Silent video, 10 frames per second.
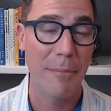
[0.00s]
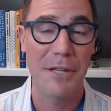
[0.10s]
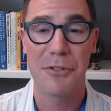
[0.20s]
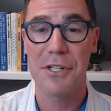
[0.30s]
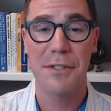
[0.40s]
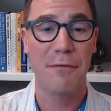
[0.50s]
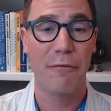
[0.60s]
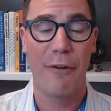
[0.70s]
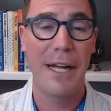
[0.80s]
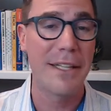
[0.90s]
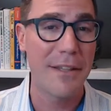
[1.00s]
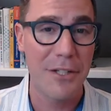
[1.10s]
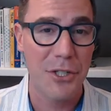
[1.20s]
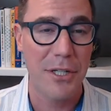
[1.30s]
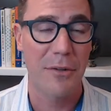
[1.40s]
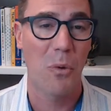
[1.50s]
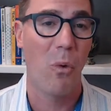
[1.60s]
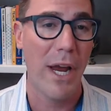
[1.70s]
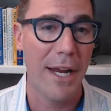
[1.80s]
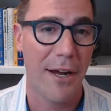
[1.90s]
I mean, it's just finally this year, the
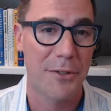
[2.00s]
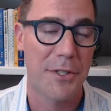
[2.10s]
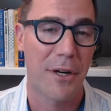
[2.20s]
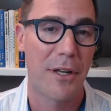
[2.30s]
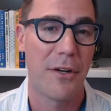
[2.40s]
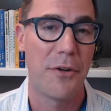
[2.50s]
White House started